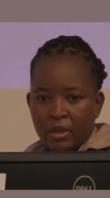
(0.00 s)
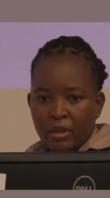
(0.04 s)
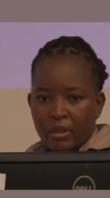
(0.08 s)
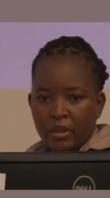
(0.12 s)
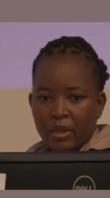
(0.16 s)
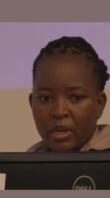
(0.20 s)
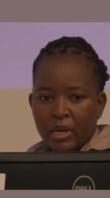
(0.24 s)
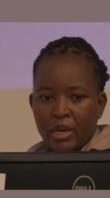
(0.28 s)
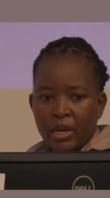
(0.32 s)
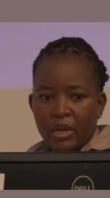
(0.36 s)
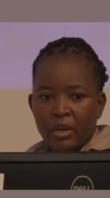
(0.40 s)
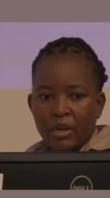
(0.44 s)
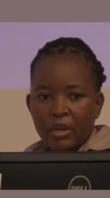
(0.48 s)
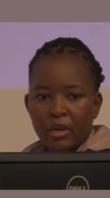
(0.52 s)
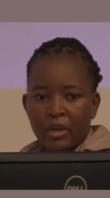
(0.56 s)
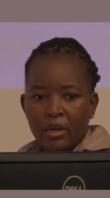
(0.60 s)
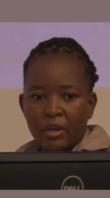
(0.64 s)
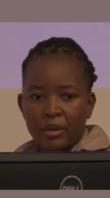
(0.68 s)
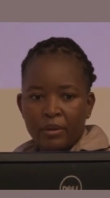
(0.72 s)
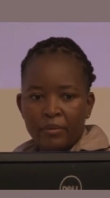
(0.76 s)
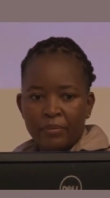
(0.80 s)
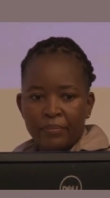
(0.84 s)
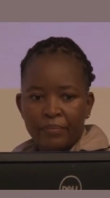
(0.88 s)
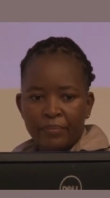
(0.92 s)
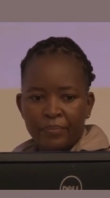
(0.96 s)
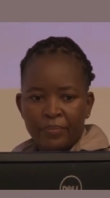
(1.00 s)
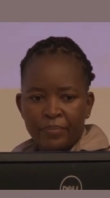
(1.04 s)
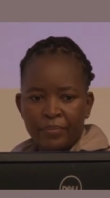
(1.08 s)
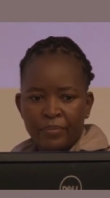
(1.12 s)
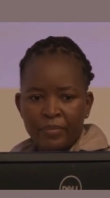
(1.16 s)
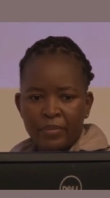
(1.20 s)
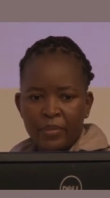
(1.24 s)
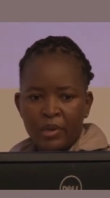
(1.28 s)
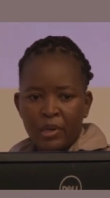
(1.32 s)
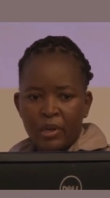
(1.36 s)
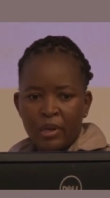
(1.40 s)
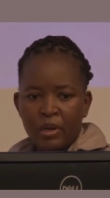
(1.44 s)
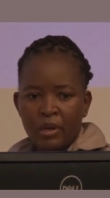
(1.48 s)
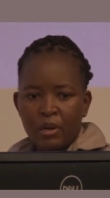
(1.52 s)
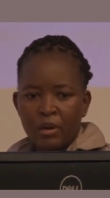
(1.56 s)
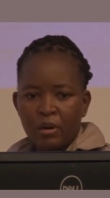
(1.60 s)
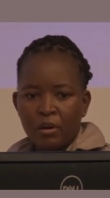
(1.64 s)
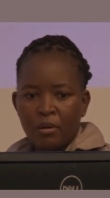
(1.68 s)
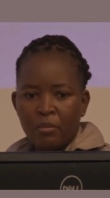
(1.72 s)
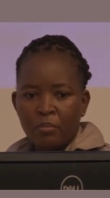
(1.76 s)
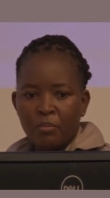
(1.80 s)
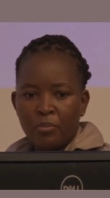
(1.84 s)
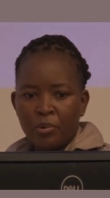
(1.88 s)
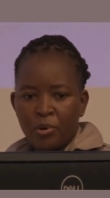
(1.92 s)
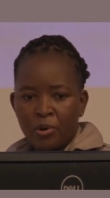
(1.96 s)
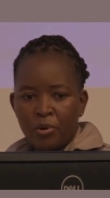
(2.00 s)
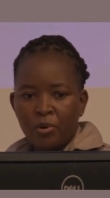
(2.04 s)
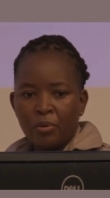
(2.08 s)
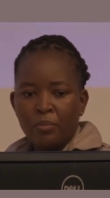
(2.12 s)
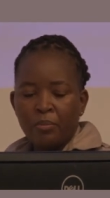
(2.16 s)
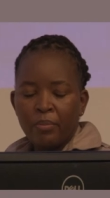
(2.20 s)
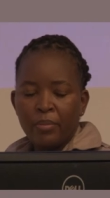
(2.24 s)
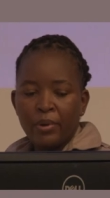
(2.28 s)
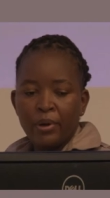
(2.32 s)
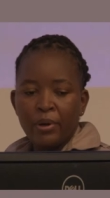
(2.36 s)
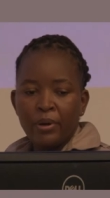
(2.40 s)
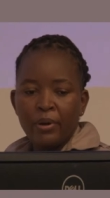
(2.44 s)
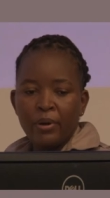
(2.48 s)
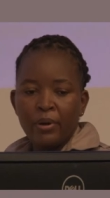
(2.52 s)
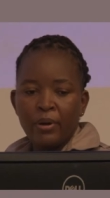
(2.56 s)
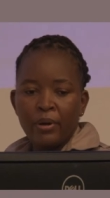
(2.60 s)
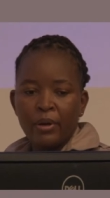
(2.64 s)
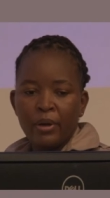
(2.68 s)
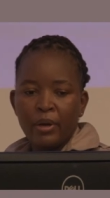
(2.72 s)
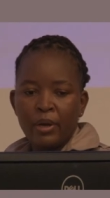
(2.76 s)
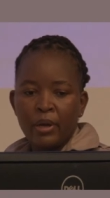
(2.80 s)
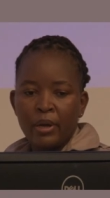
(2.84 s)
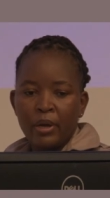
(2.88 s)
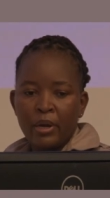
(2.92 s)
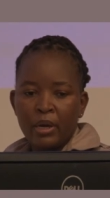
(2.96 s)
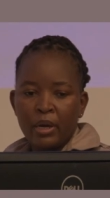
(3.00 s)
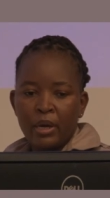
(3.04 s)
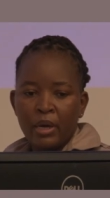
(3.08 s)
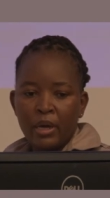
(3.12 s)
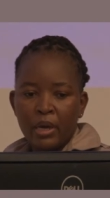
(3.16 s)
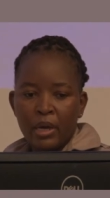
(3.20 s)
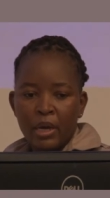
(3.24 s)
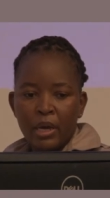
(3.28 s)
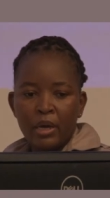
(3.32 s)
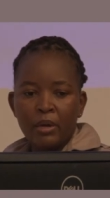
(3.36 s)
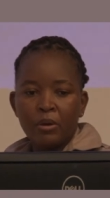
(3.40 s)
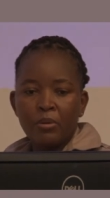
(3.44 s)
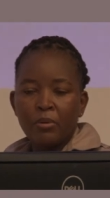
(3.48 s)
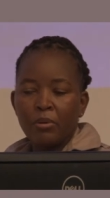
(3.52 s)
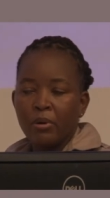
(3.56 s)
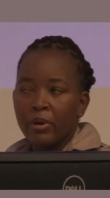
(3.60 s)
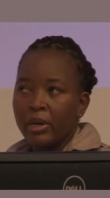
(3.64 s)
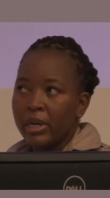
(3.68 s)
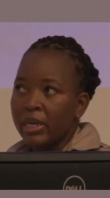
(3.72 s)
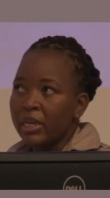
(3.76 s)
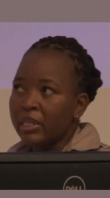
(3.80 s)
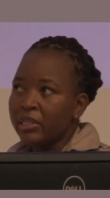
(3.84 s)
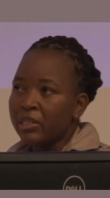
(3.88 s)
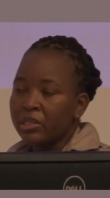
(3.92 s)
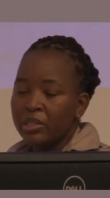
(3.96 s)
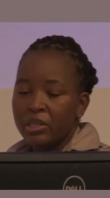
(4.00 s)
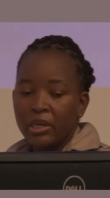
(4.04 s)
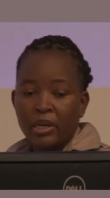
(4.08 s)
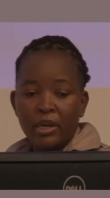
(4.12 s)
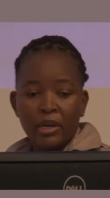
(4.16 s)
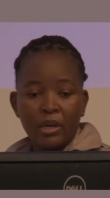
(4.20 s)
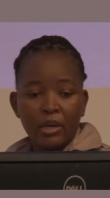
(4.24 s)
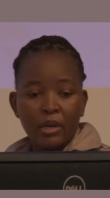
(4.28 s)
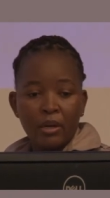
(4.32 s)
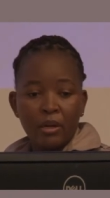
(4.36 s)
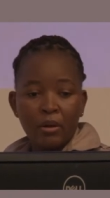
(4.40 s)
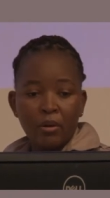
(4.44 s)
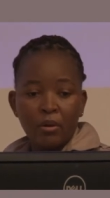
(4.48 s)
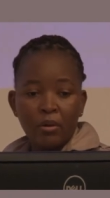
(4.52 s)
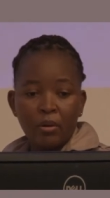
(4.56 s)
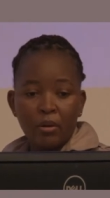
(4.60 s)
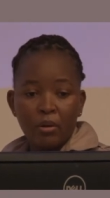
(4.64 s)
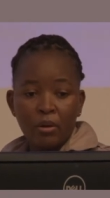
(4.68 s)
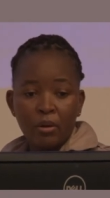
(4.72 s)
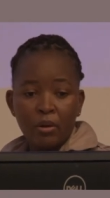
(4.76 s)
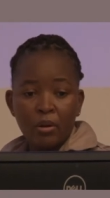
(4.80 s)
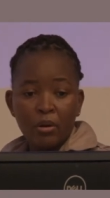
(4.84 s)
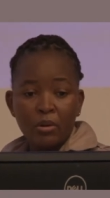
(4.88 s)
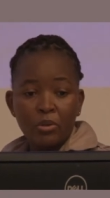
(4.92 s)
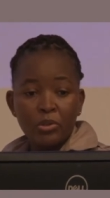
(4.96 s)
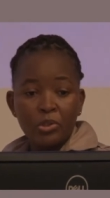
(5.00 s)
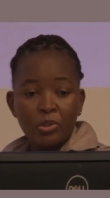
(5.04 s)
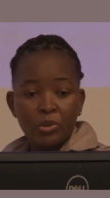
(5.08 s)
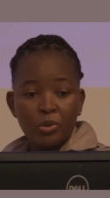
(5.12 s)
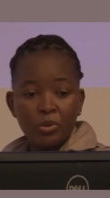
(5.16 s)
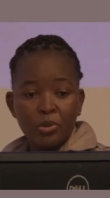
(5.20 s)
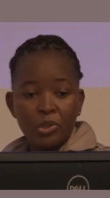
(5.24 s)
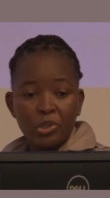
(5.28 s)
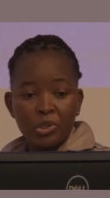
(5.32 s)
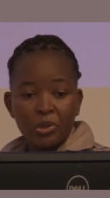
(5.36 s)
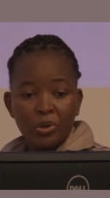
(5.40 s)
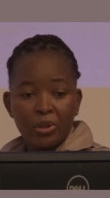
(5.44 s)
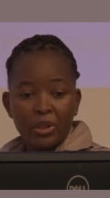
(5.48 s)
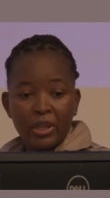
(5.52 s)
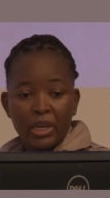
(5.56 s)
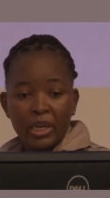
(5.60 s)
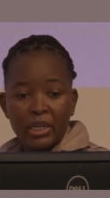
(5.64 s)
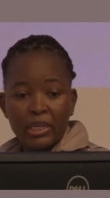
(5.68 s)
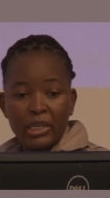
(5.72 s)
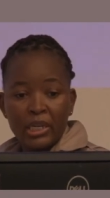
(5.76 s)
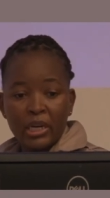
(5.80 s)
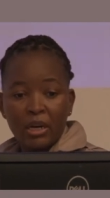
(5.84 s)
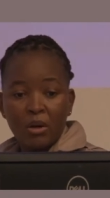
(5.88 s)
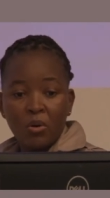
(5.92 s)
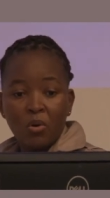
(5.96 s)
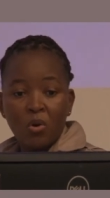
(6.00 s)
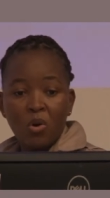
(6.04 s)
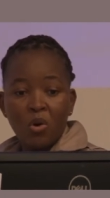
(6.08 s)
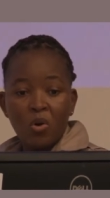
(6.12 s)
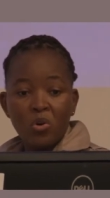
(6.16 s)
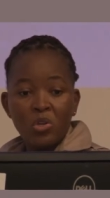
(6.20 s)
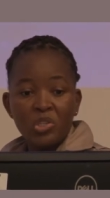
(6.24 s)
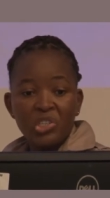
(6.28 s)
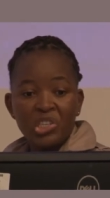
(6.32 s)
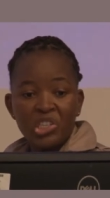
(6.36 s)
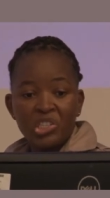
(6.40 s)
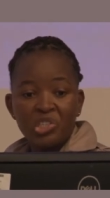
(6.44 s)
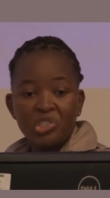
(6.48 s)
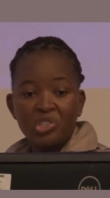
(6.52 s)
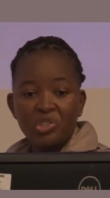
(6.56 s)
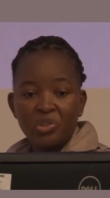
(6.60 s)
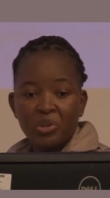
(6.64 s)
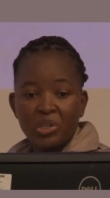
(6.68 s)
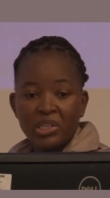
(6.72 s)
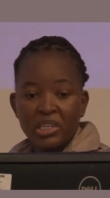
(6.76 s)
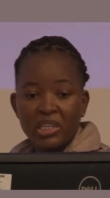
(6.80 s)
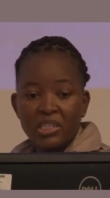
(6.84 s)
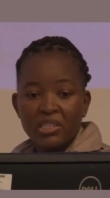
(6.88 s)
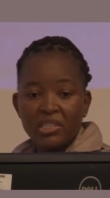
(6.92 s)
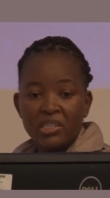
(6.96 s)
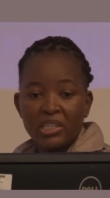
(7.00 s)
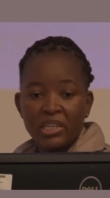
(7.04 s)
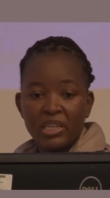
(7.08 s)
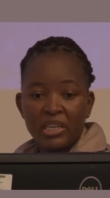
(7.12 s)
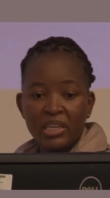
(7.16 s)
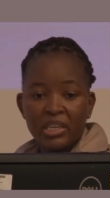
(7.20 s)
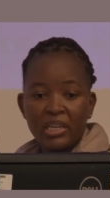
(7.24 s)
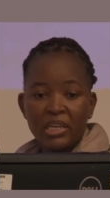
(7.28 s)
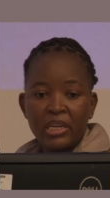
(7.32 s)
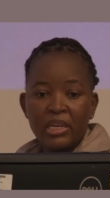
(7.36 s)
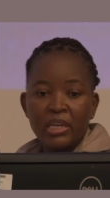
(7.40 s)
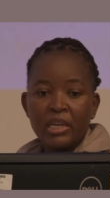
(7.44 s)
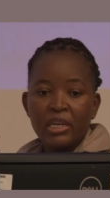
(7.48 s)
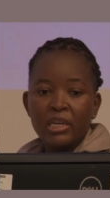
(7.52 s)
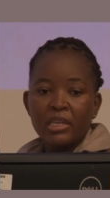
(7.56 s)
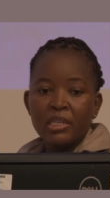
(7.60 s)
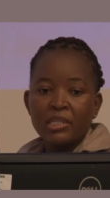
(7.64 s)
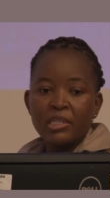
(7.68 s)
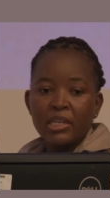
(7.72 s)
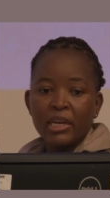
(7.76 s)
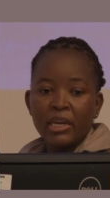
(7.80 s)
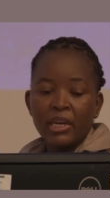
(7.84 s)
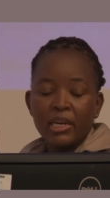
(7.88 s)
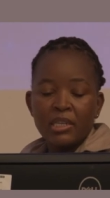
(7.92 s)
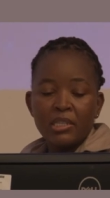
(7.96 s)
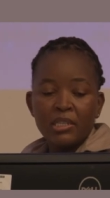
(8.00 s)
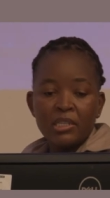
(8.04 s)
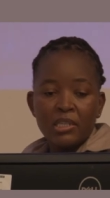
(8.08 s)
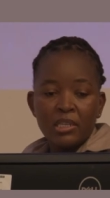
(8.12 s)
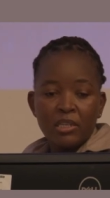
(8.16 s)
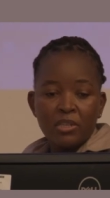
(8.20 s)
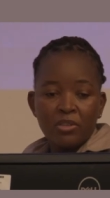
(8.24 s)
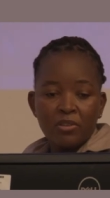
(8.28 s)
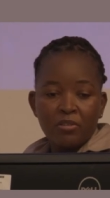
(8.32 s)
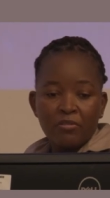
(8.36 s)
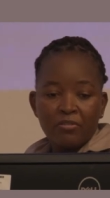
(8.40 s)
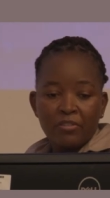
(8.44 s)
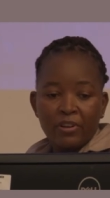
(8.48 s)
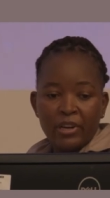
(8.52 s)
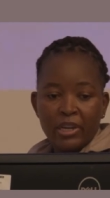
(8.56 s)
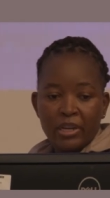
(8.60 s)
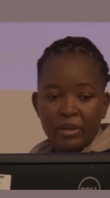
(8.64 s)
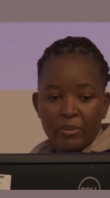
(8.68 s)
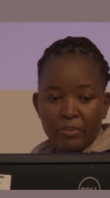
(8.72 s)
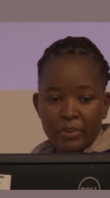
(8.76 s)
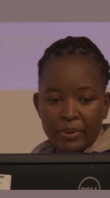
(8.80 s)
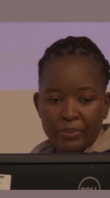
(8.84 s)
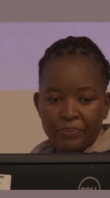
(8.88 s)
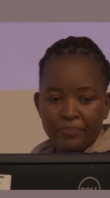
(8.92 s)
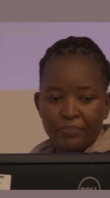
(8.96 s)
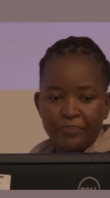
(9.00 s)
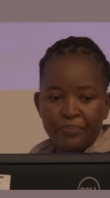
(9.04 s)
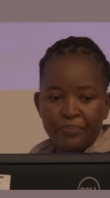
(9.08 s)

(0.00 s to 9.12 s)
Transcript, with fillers: Then uh, Bloom and colleagues uh, also showed that uh, coaching shortens the second stage of labor.